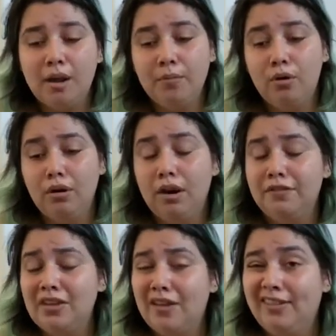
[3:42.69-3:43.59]
or if
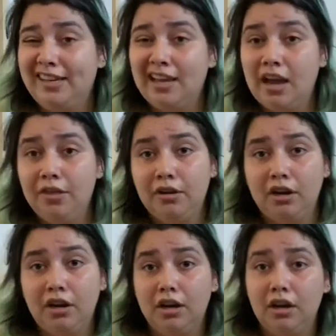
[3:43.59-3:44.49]
you have any
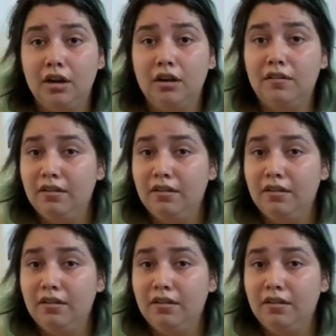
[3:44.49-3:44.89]
other